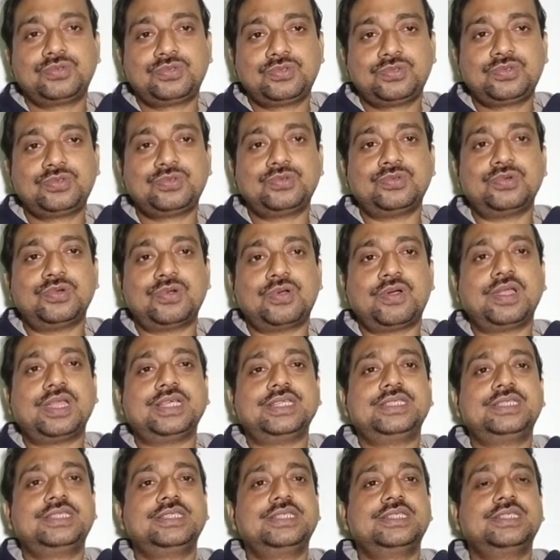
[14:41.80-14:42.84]
true
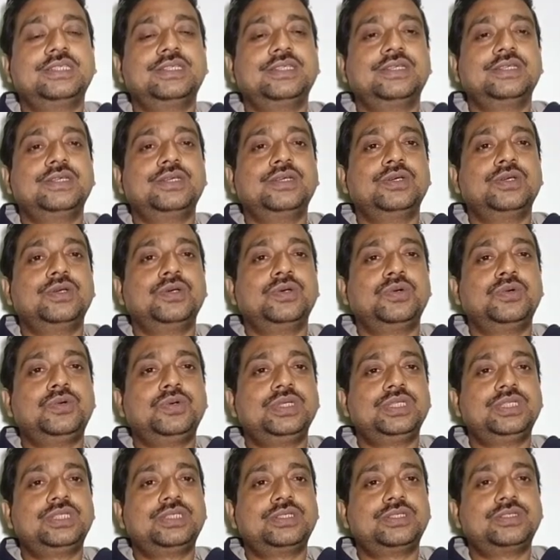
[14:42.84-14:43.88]
knowledge,
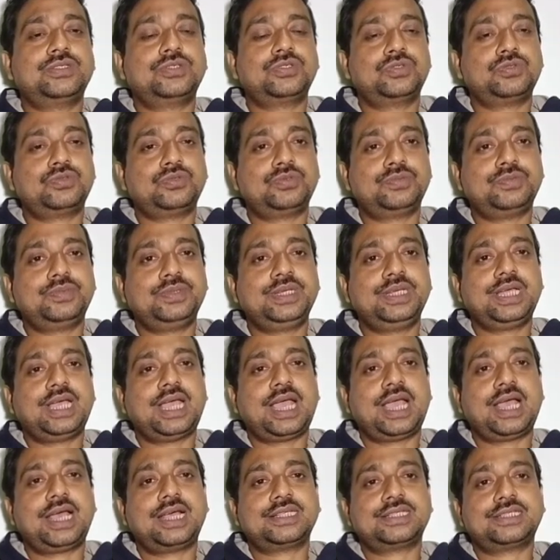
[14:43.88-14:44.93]
which should be
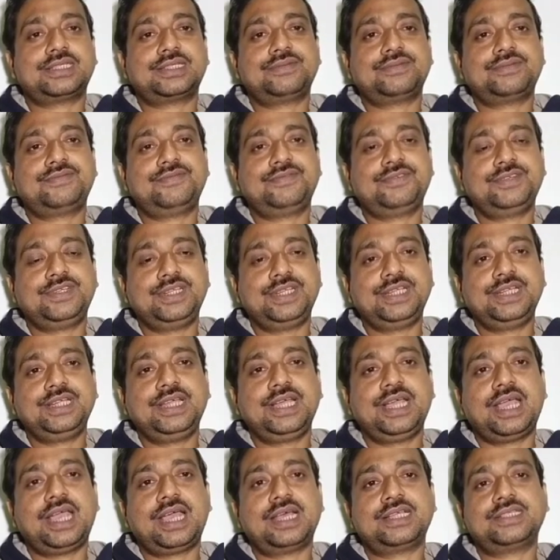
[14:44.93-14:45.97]
as free,
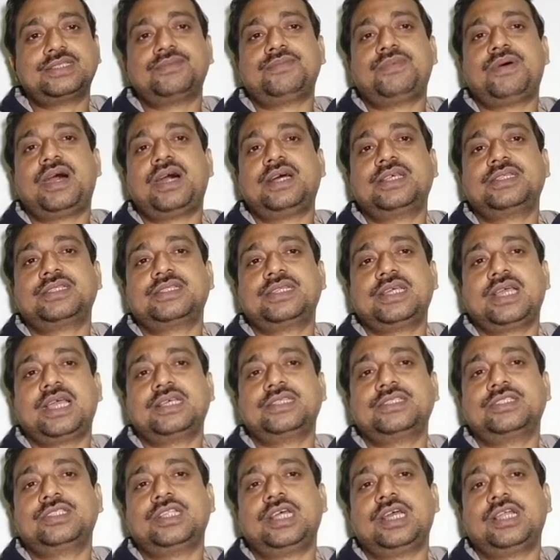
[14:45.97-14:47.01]
as vast
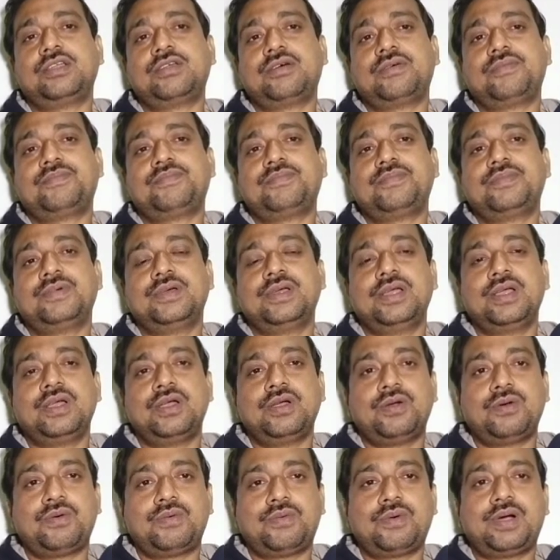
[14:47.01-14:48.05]
as that of
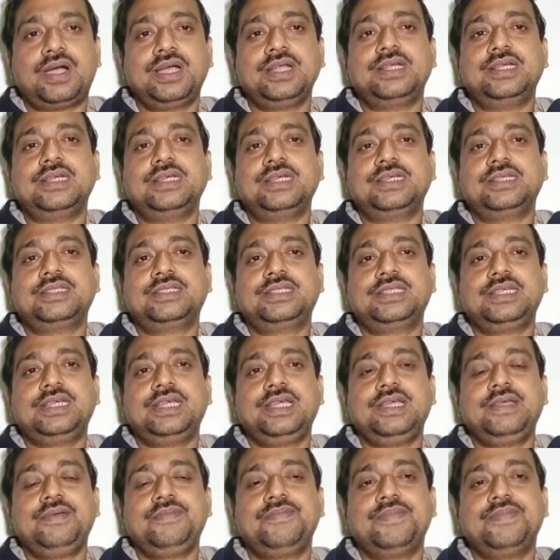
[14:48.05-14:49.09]
widening
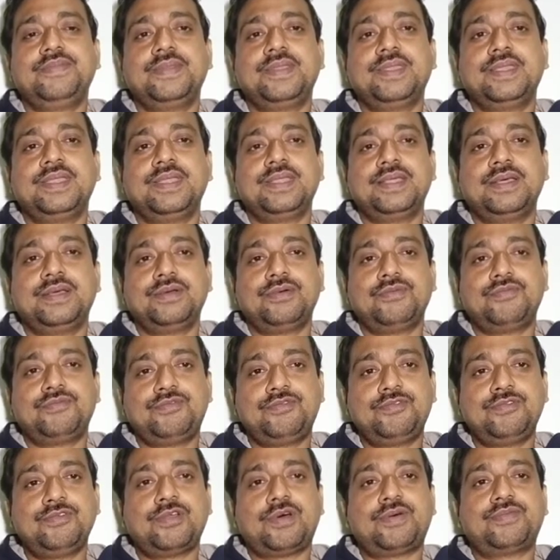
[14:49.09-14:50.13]
sea,
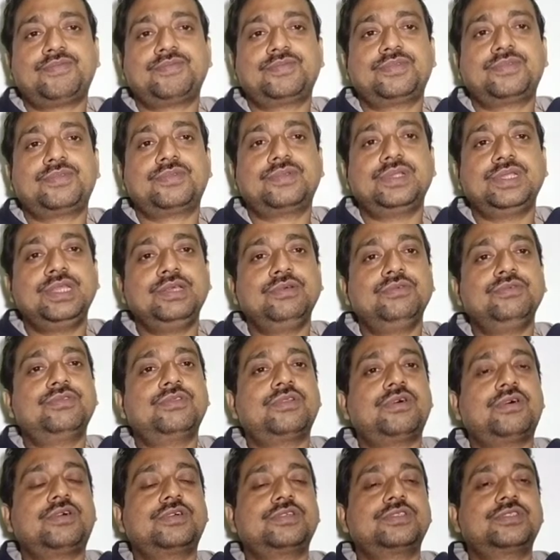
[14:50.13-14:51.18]
full of new
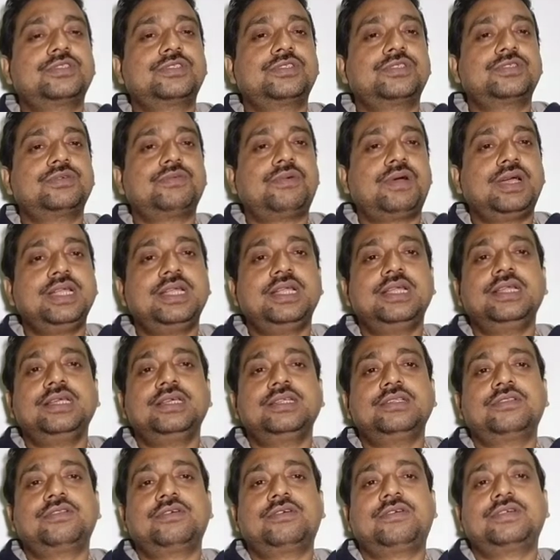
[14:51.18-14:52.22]
thoughts,
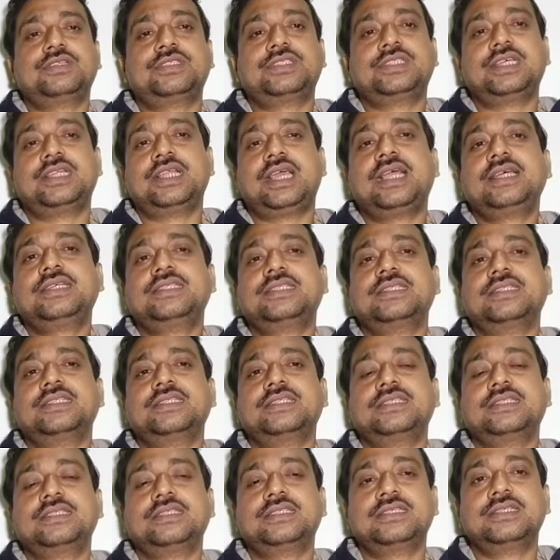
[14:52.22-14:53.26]
widening thoughts and
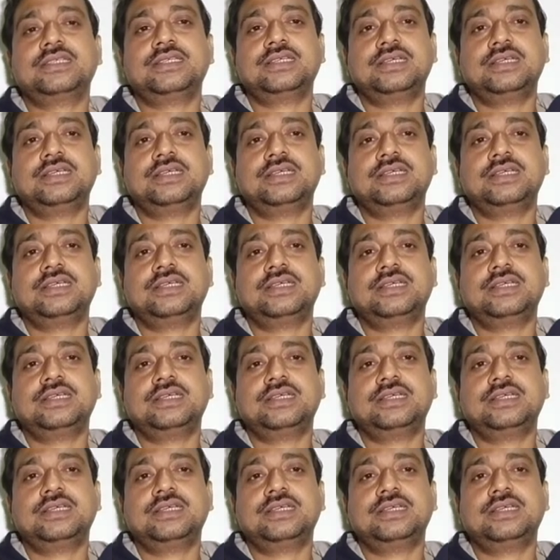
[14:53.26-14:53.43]
actions,